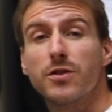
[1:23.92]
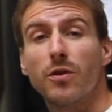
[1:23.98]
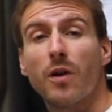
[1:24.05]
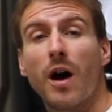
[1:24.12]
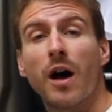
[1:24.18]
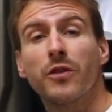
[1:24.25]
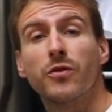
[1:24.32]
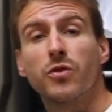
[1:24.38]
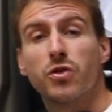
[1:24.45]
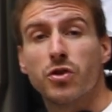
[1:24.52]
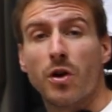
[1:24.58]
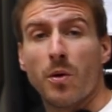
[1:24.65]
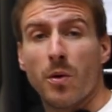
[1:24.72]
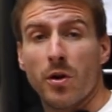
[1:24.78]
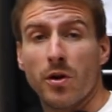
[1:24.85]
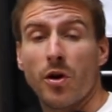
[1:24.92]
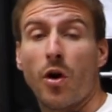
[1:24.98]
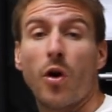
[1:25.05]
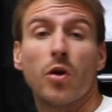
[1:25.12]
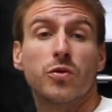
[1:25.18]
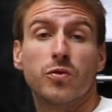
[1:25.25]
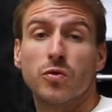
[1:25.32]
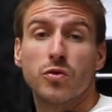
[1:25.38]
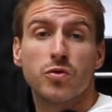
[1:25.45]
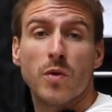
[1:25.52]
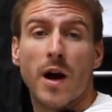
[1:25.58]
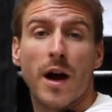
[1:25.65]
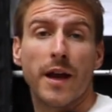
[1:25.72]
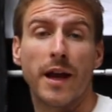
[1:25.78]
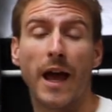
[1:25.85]
your outdoor shower or to
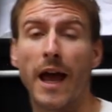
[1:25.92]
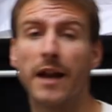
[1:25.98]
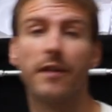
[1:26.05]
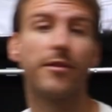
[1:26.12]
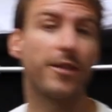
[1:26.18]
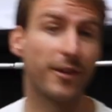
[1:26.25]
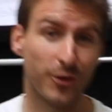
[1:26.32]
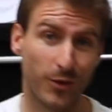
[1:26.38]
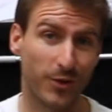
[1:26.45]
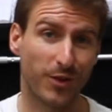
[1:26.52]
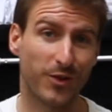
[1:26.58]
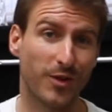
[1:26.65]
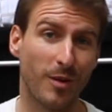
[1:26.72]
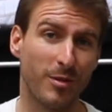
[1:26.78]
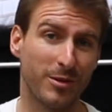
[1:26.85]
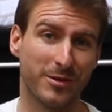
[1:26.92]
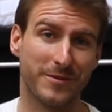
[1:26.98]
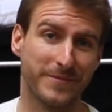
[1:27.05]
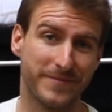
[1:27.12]
dry anything during the summer.